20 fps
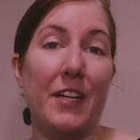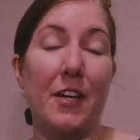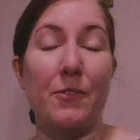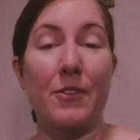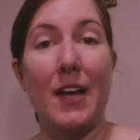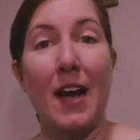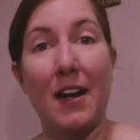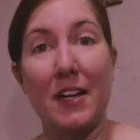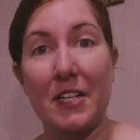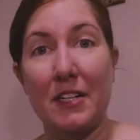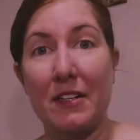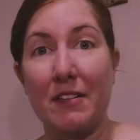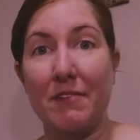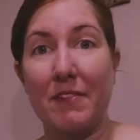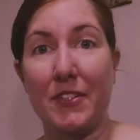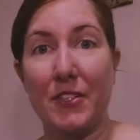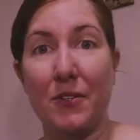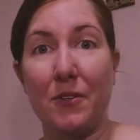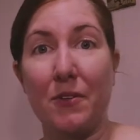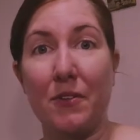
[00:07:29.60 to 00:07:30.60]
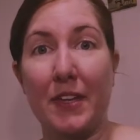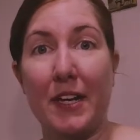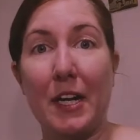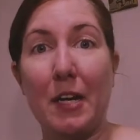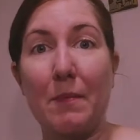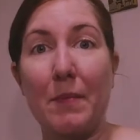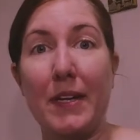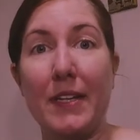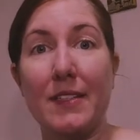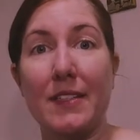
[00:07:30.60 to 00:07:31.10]
doctor and physical
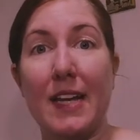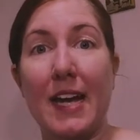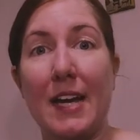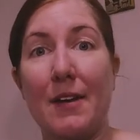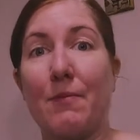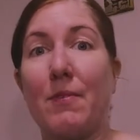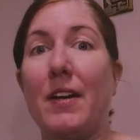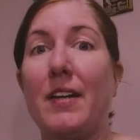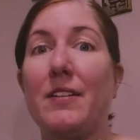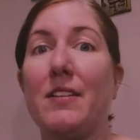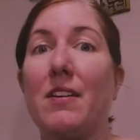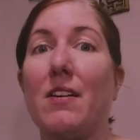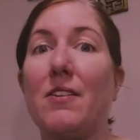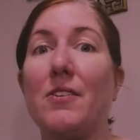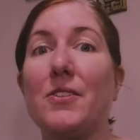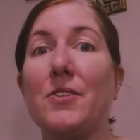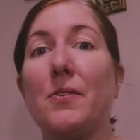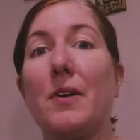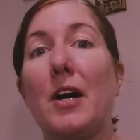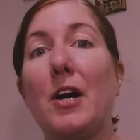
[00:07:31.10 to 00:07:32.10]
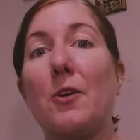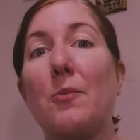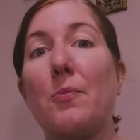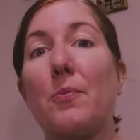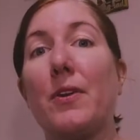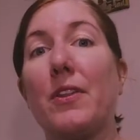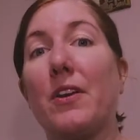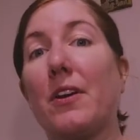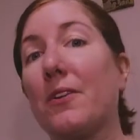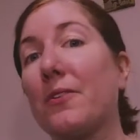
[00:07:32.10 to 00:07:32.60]
therapist. I run to also help
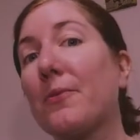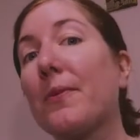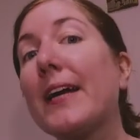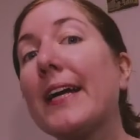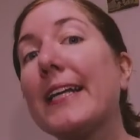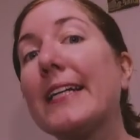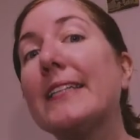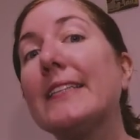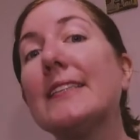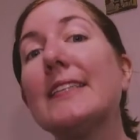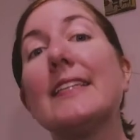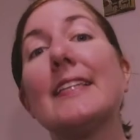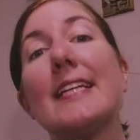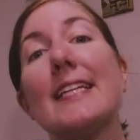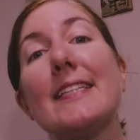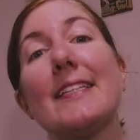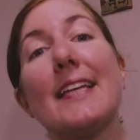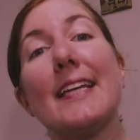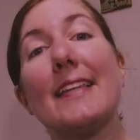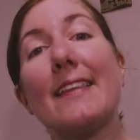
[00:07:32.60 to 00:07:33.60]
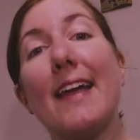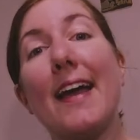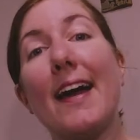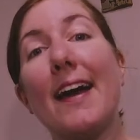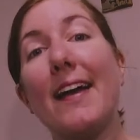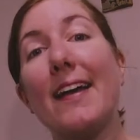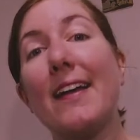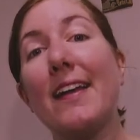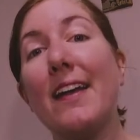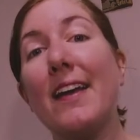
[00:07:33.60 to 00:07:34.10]
with arthritis and things like
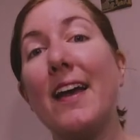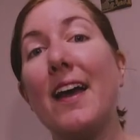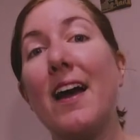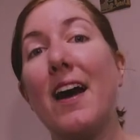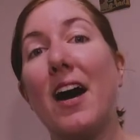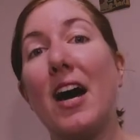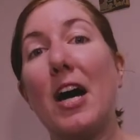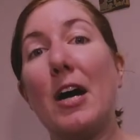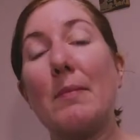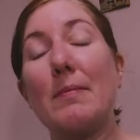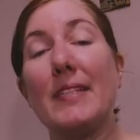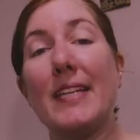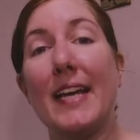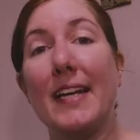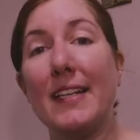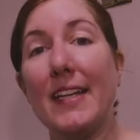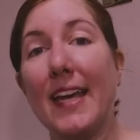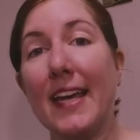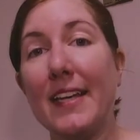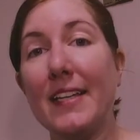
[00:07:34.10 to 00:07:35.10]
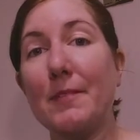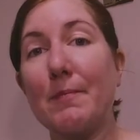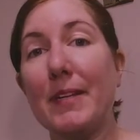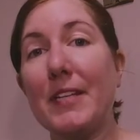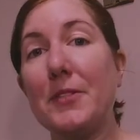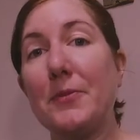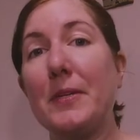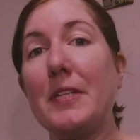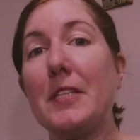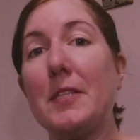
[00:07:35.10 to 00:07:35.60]
that. 10K is my
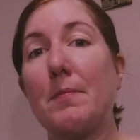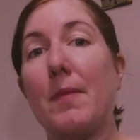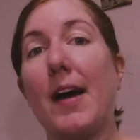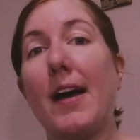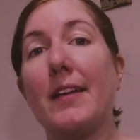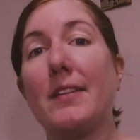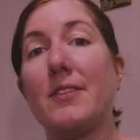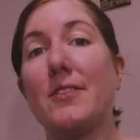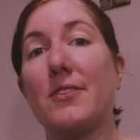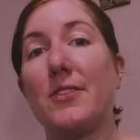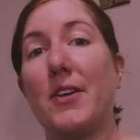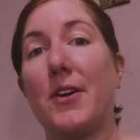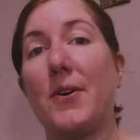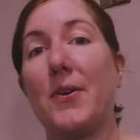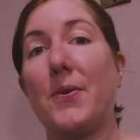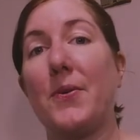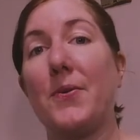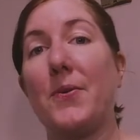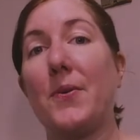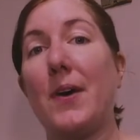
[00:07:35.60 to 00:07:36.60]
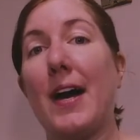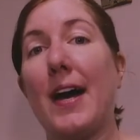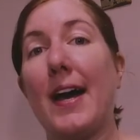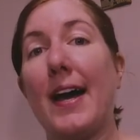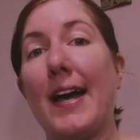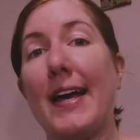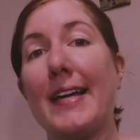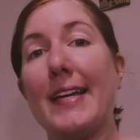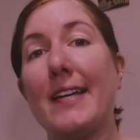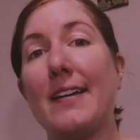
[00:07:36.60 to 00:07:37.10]
sweet spot. So
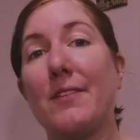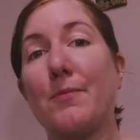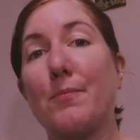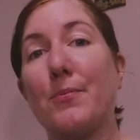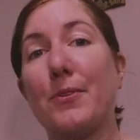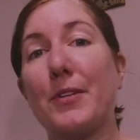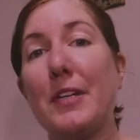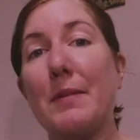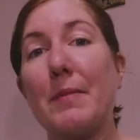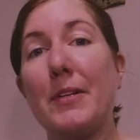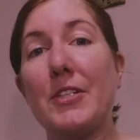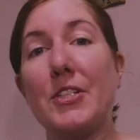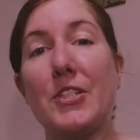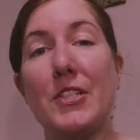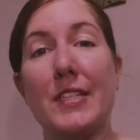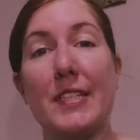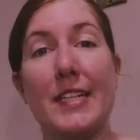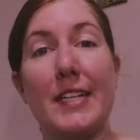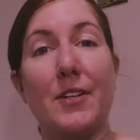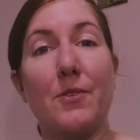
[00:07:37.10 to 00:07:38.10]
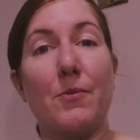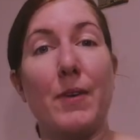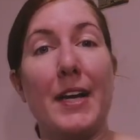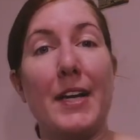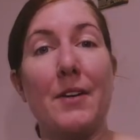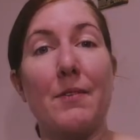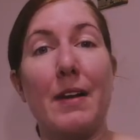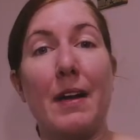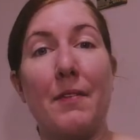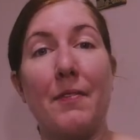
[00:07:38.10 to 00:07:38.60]
I pretty much stick
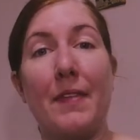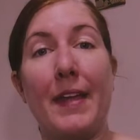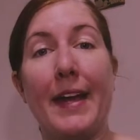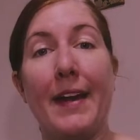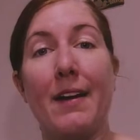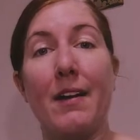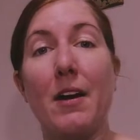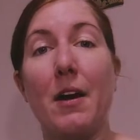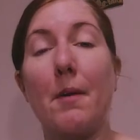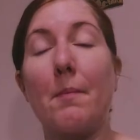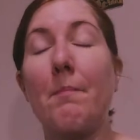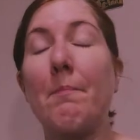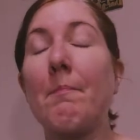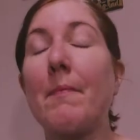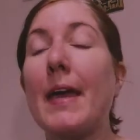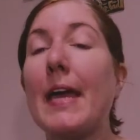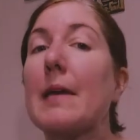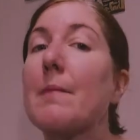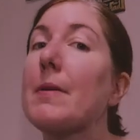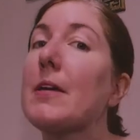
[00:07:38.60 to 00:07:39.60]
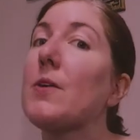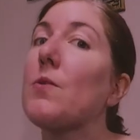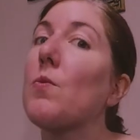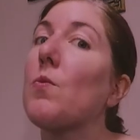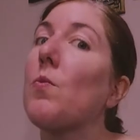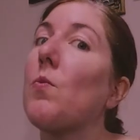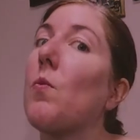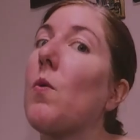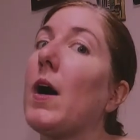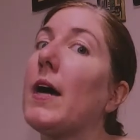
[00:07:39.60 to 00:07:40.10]
right around there, maybe
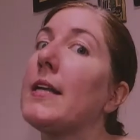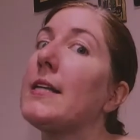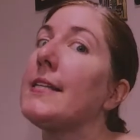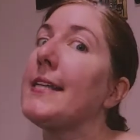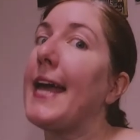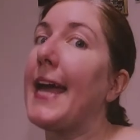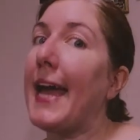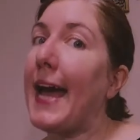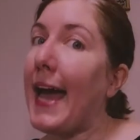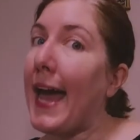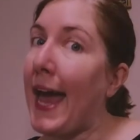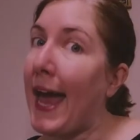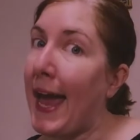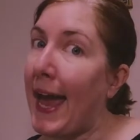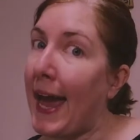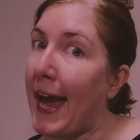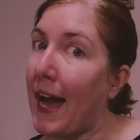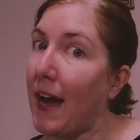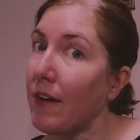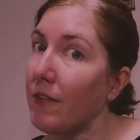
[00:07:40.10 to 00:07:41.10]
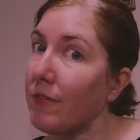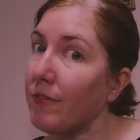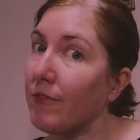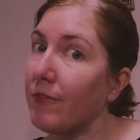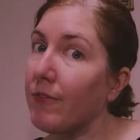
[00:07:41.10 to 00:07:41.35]
one day a half.